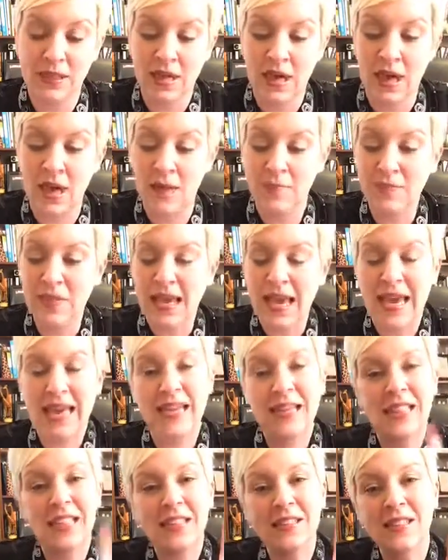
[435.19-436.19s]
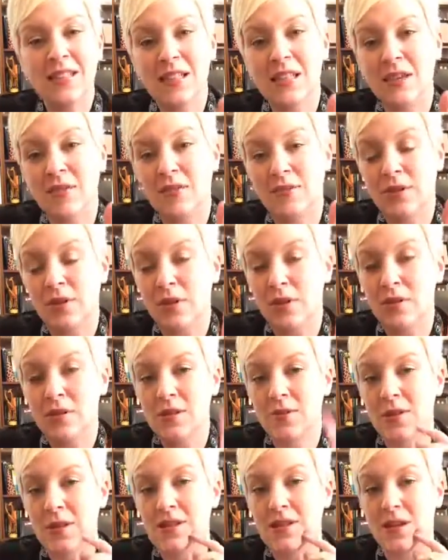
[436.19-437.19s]
And I think then for those
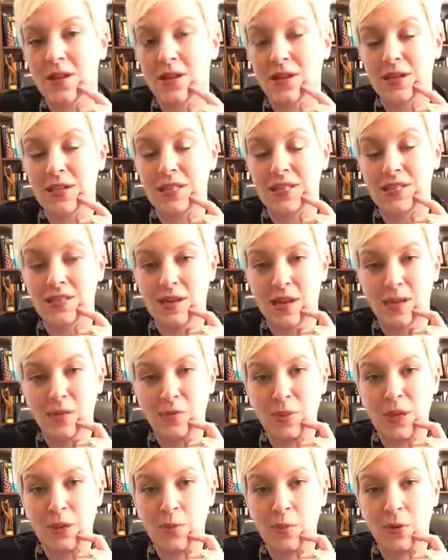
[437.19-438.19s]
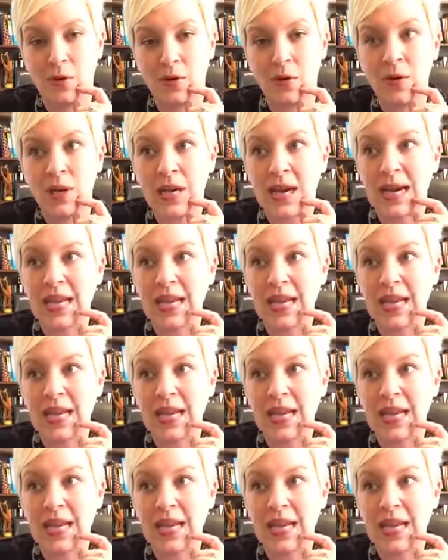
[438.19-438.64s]
of us that are instead people,